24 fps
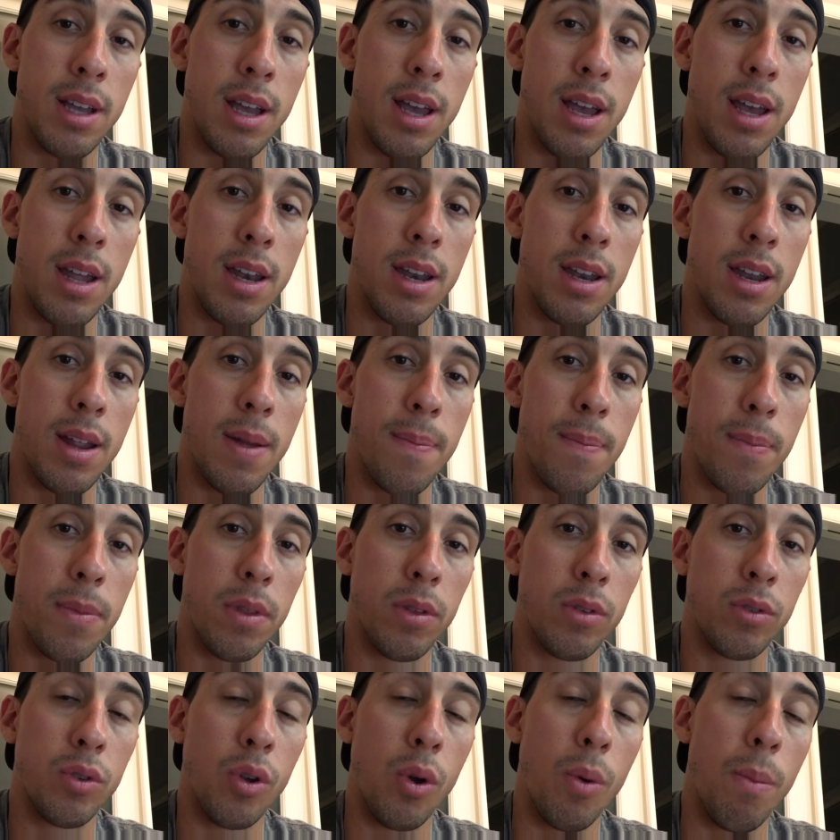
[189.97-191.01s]
and
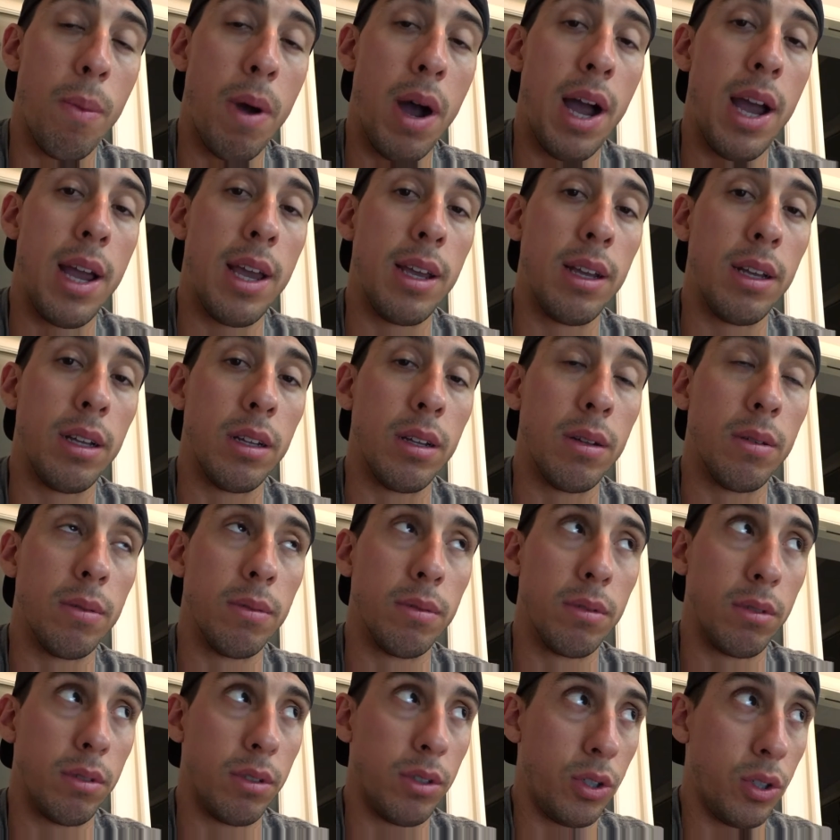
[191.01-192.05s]
so
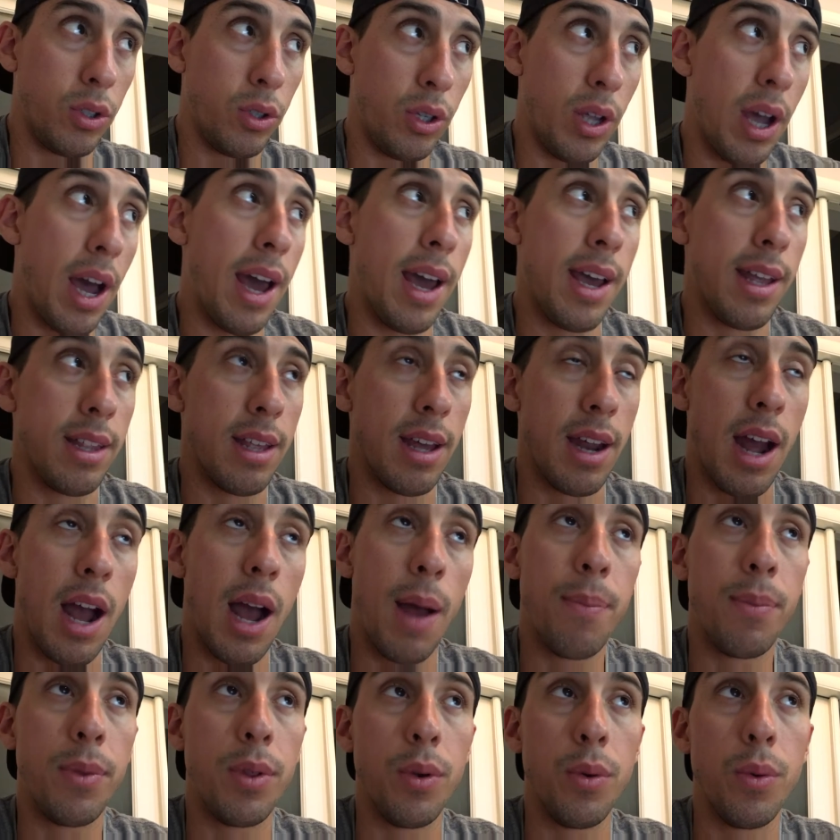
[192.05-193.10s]
the diet that
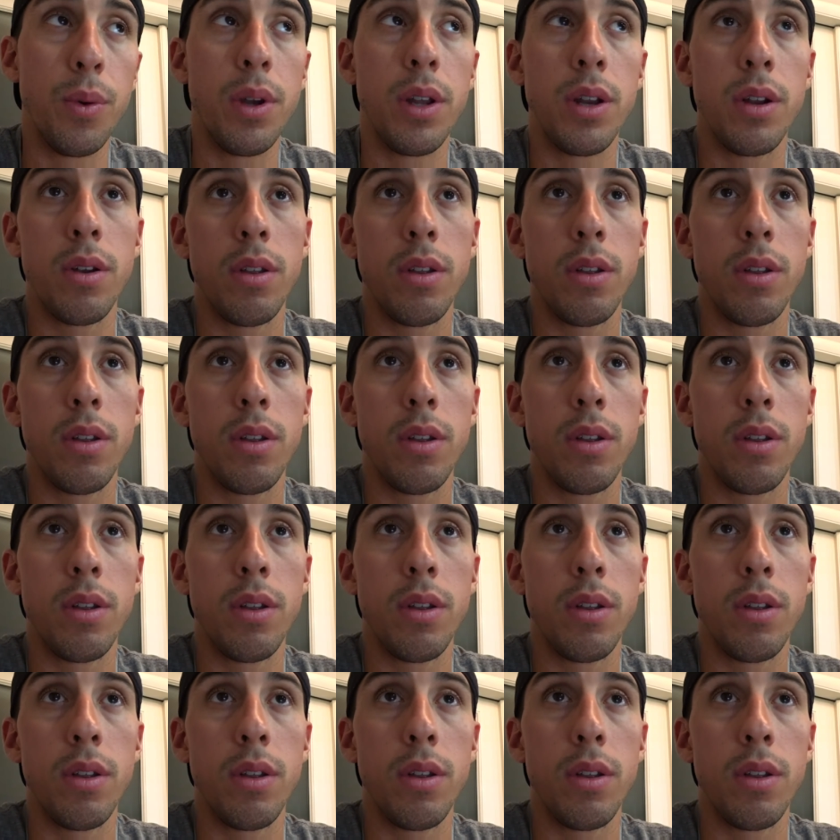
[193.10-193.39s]
I'm doing,